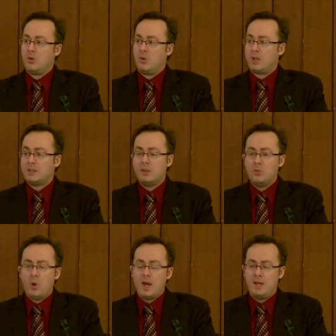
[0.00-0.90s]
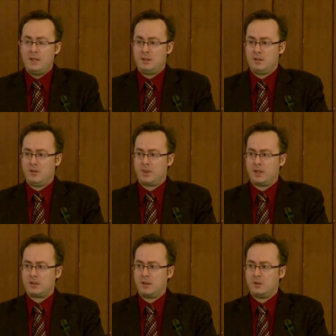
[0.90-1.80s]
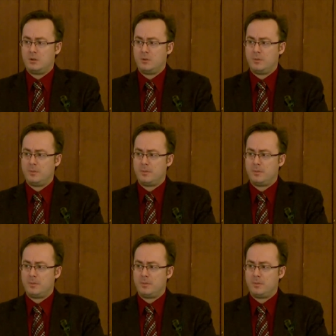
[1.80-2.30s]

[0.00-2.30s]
or get in the way of that goal.